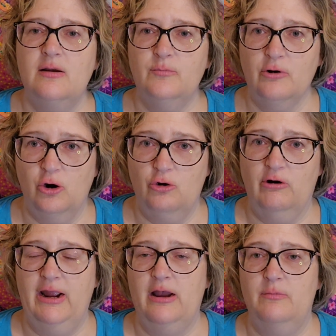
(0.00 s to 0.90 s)

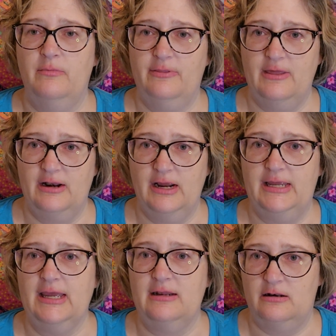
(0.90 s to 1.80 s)
program that I
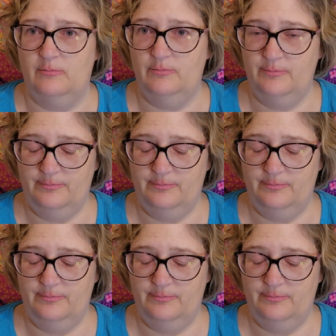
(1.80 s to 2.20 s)
can